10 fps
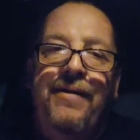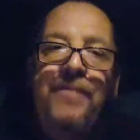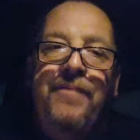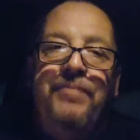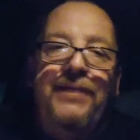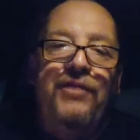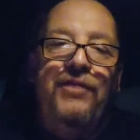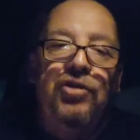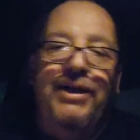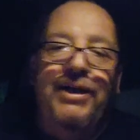But if
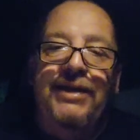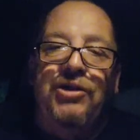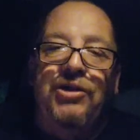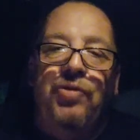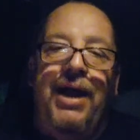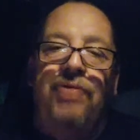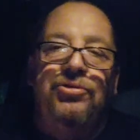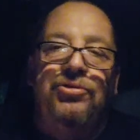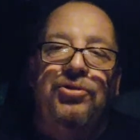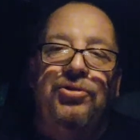you're looking at the
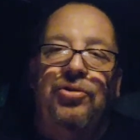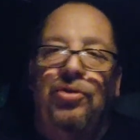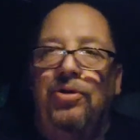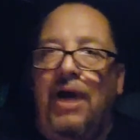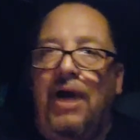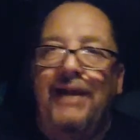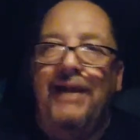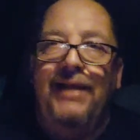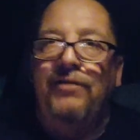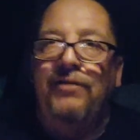ground or eye
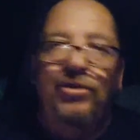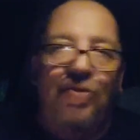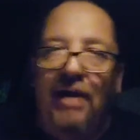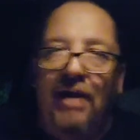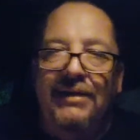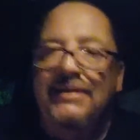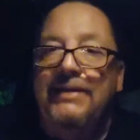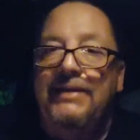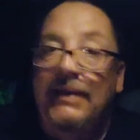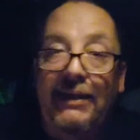level, you're not going to
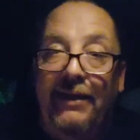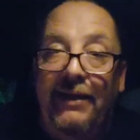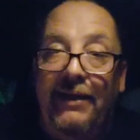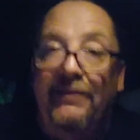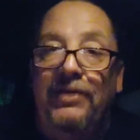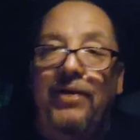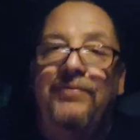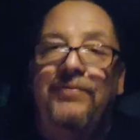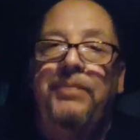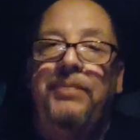see any of it. You
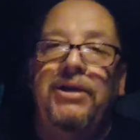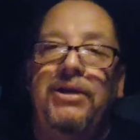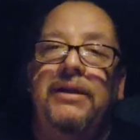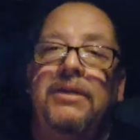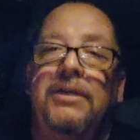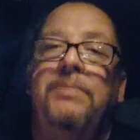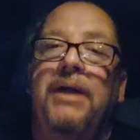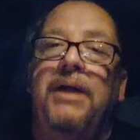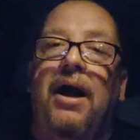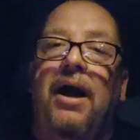have to be looking a little
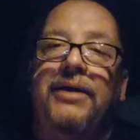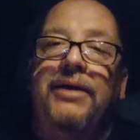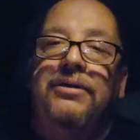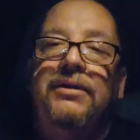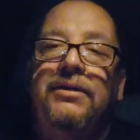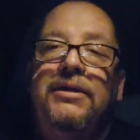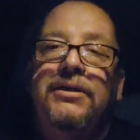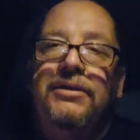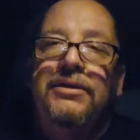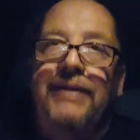bit higher.
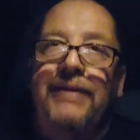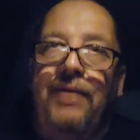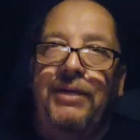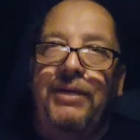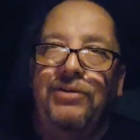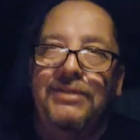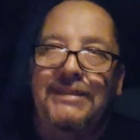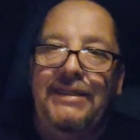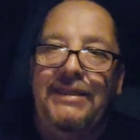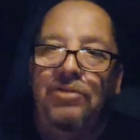That way you'll
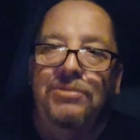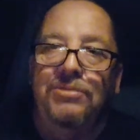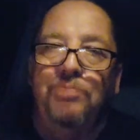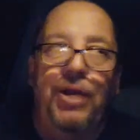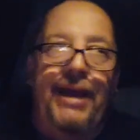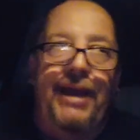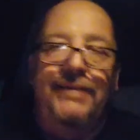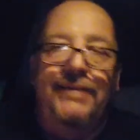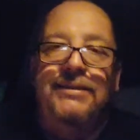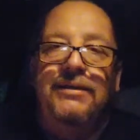see those
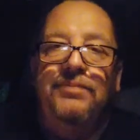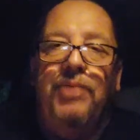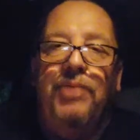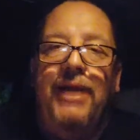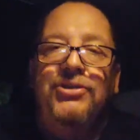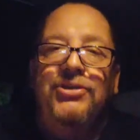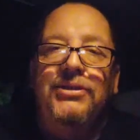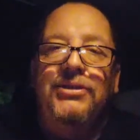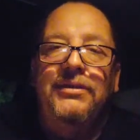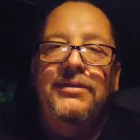breaks in the
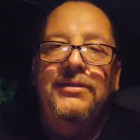branches.